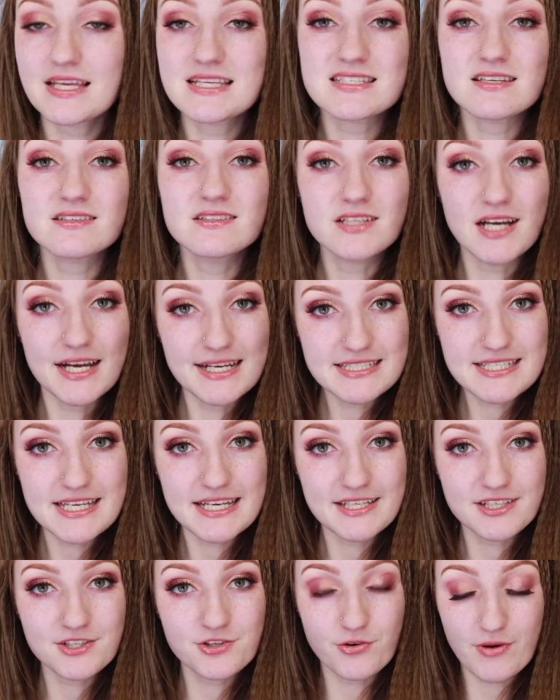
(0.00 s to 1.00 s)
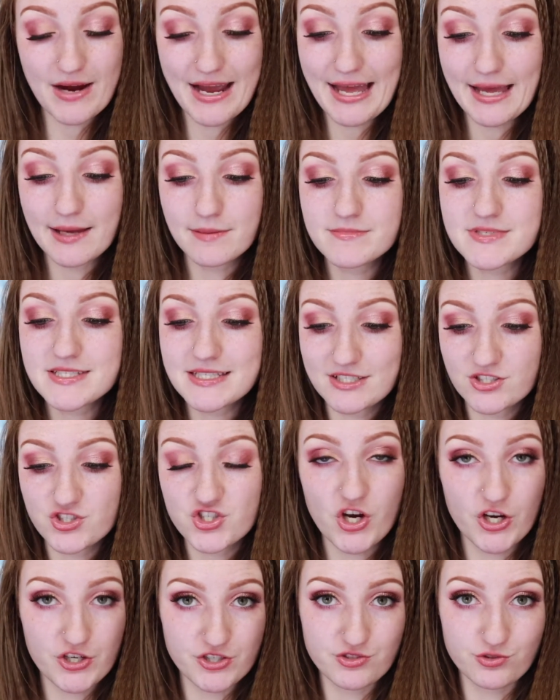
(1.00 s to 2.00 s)
There's 19 grams in
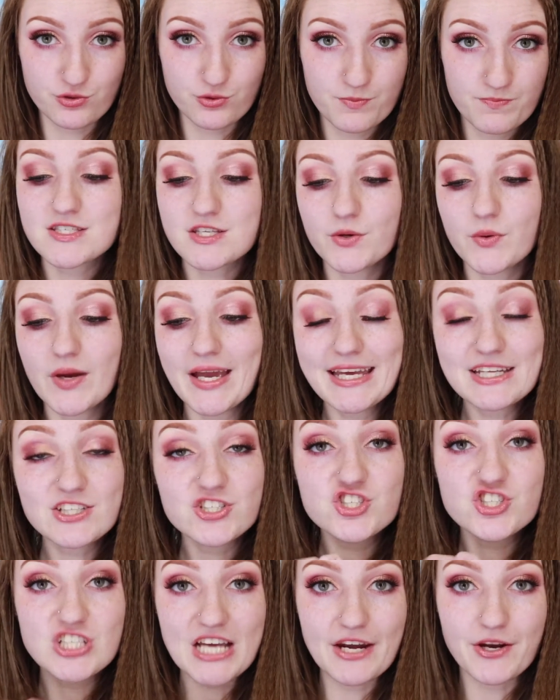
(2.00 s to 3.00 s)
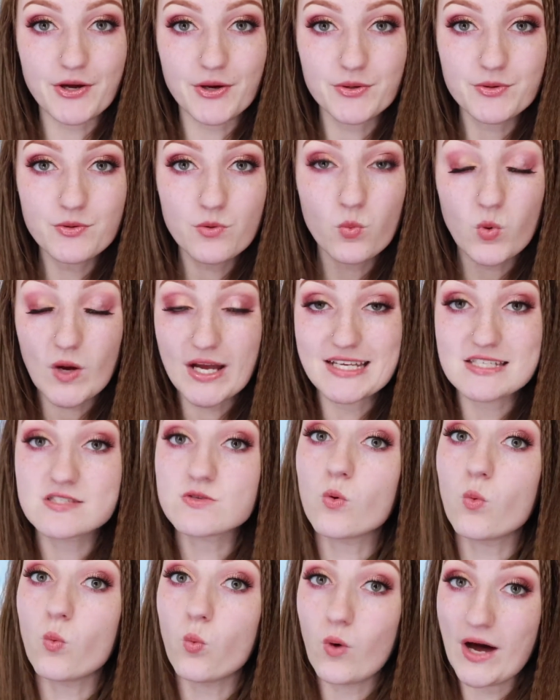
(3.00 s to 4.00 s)
total. So each shadow weighs
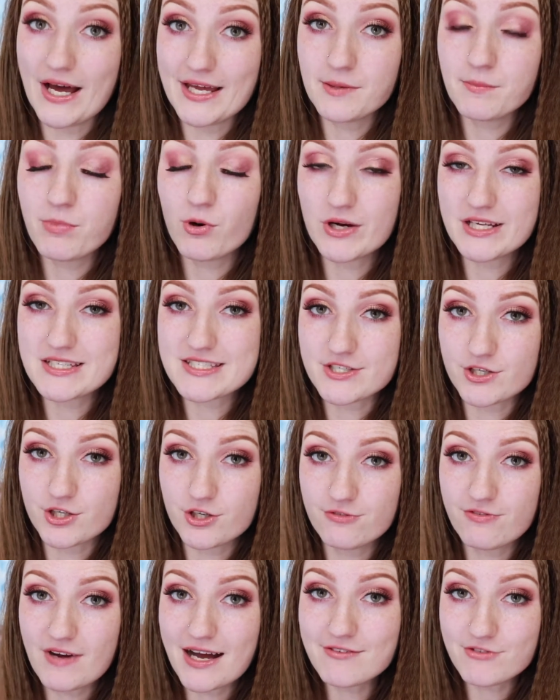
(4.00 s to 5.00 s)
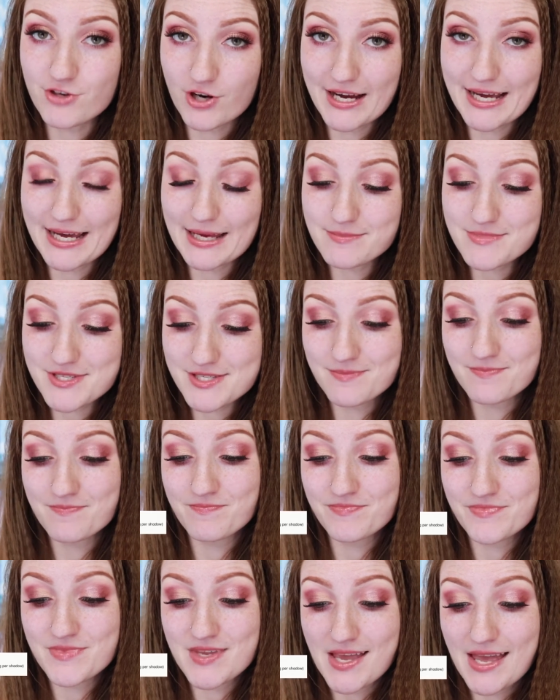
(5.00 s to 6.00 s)
1.05 grams,
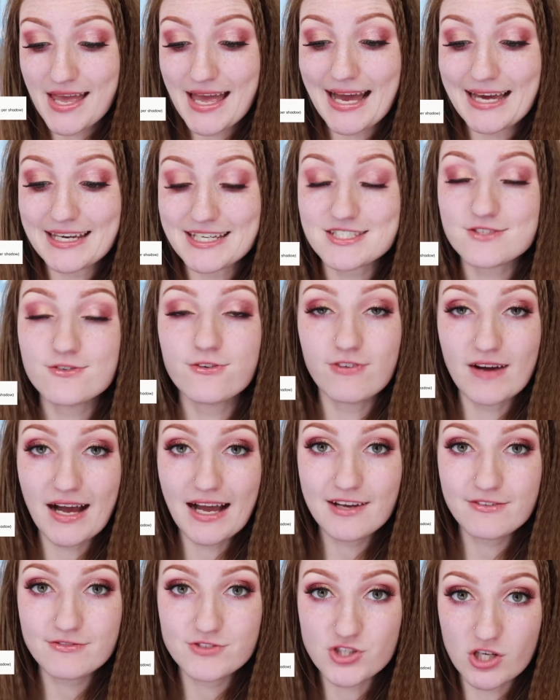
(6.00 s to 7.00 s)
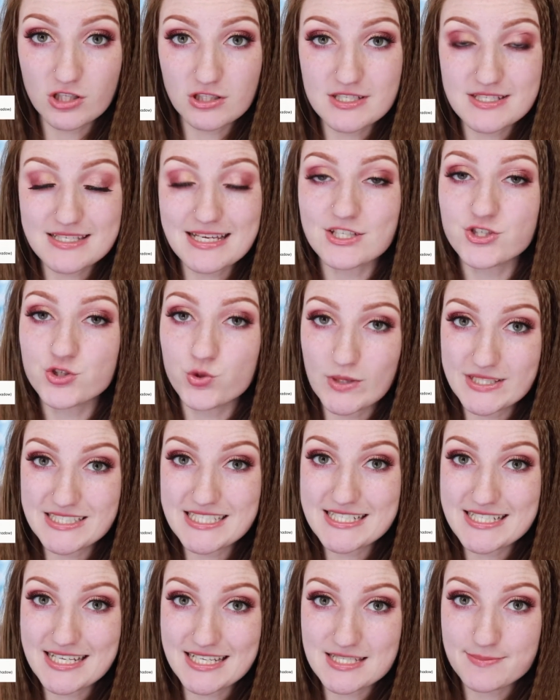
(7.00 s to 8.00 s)
and it's
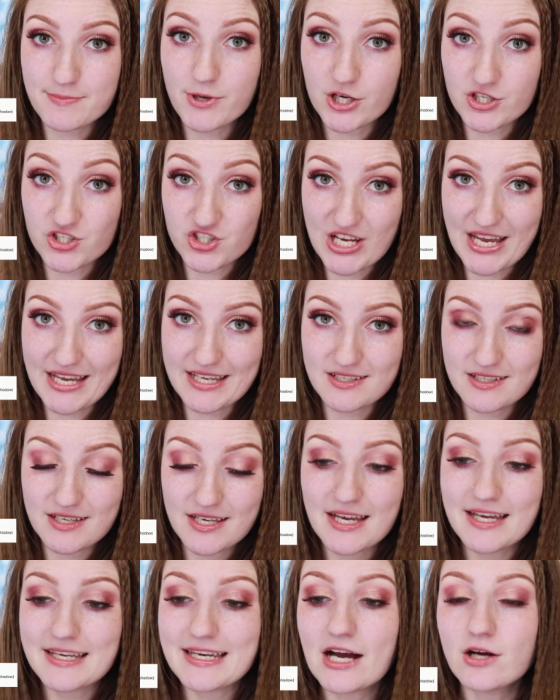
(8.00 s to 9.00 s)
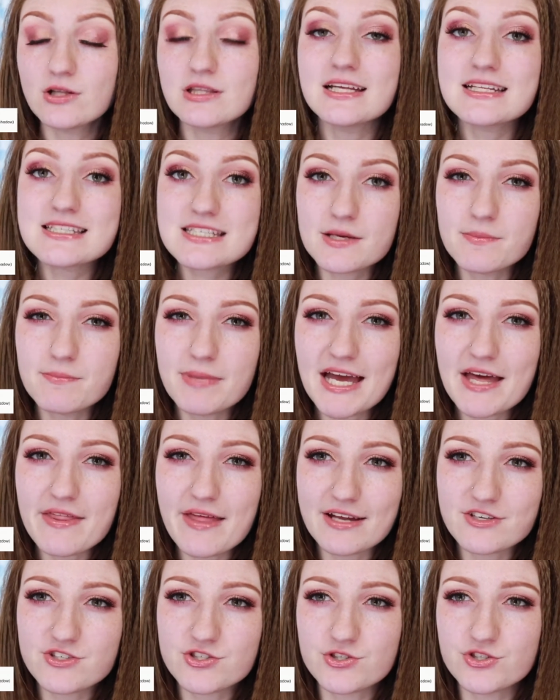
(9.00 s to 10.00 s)
$5.20 per shade. Now let's compare
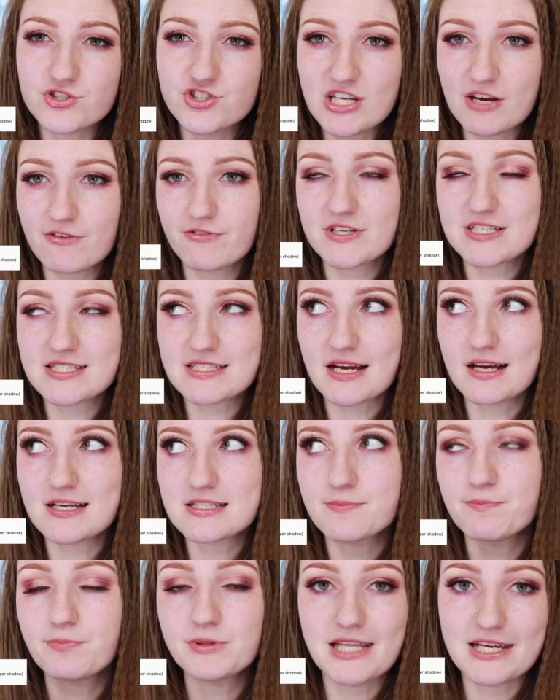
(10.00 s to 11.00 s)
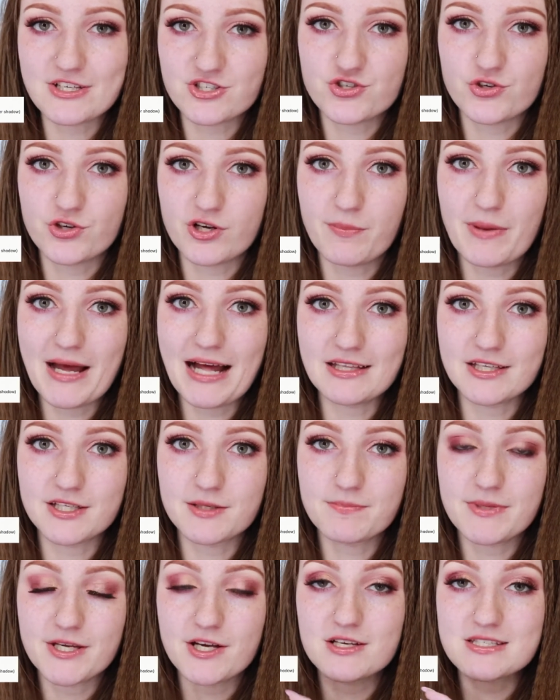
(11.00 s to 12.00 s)
that to Jeffree Star's Blood Sugar
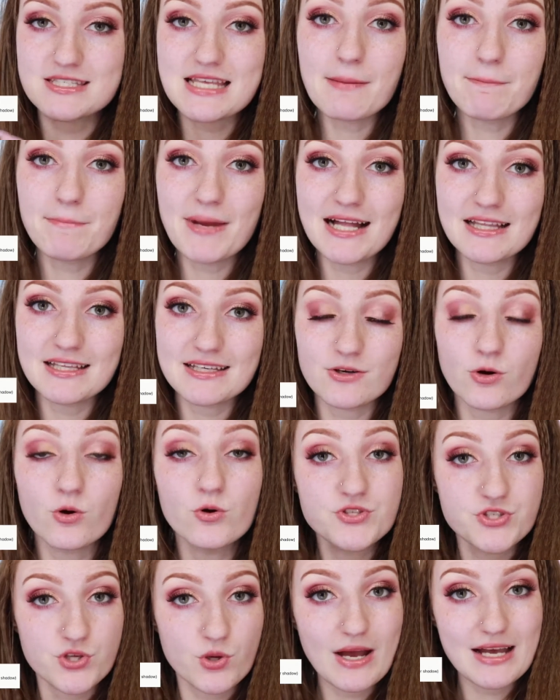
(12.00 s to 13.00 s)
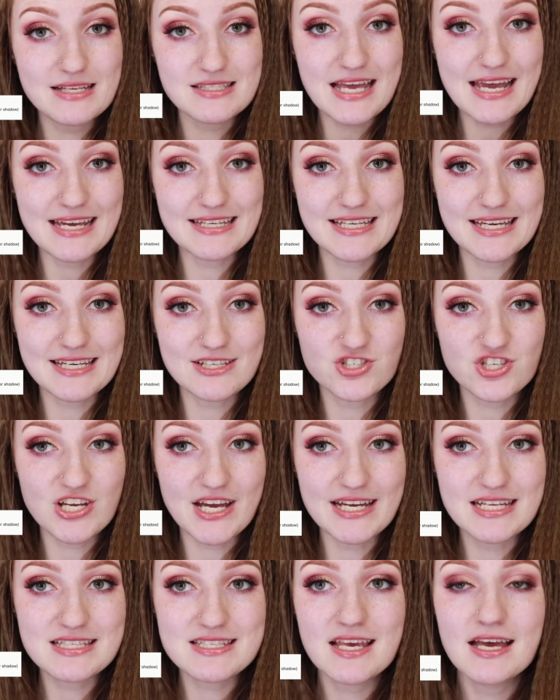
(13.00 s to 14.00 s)
palette, because that palette also has 18
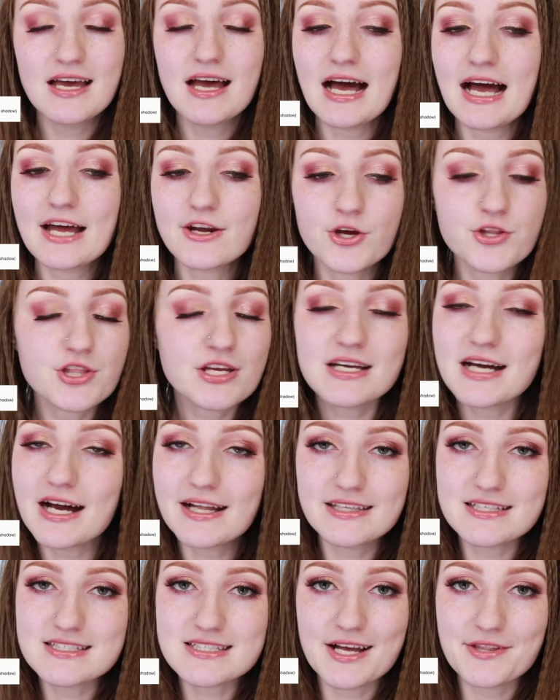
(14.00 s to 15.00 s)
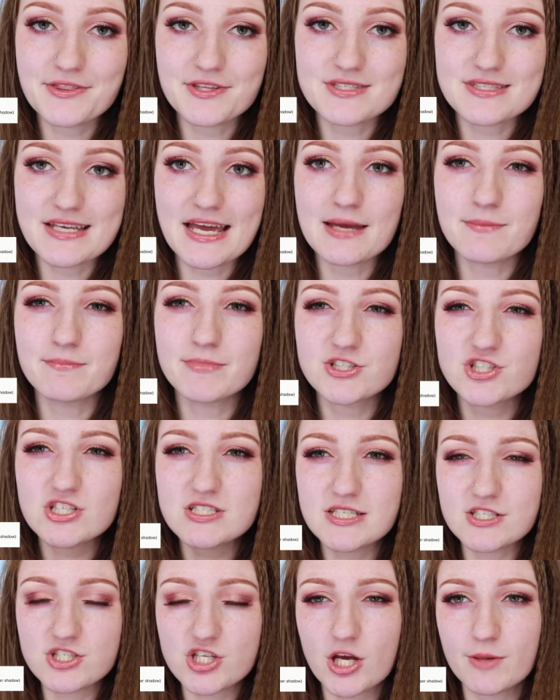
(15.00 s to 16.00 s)
shades. I know the colors aren't the same, but
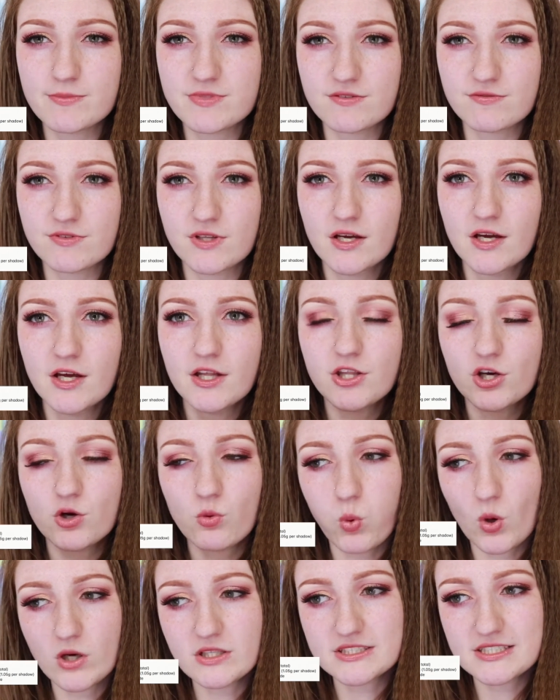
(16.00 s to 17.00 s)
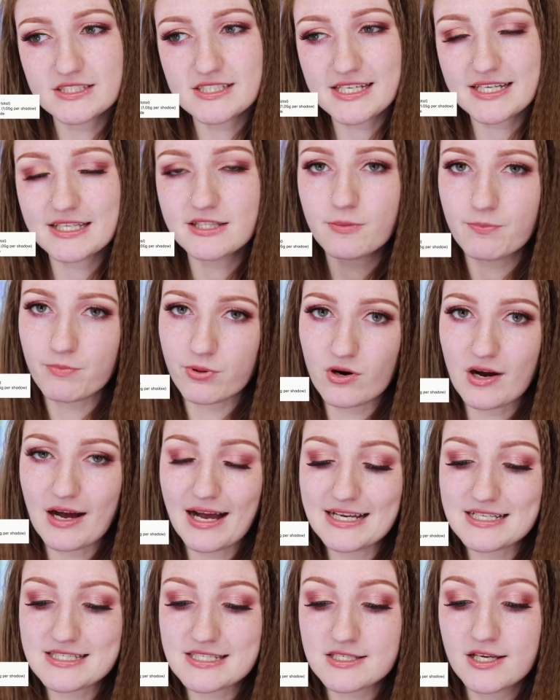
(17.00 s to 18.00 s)
just in terms of the quantity and the
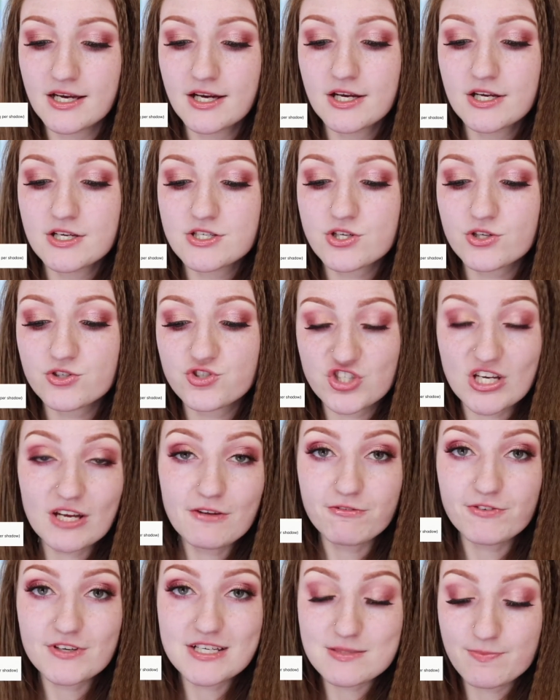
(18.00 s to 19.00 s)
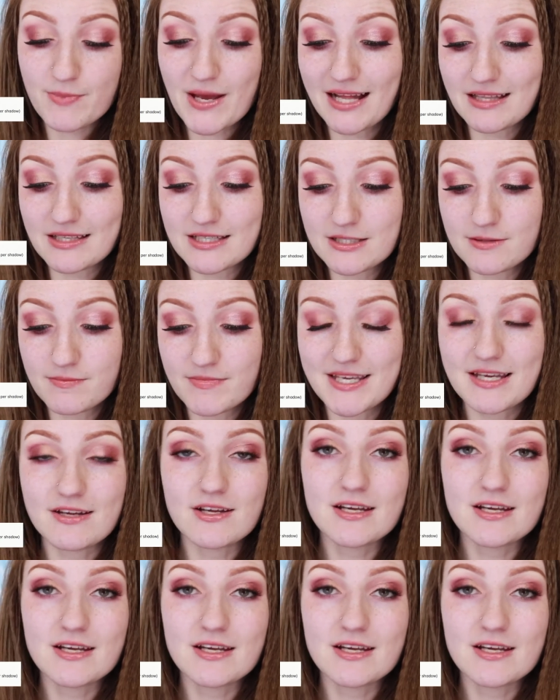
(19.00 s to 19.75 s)
price. So Jeffree's palette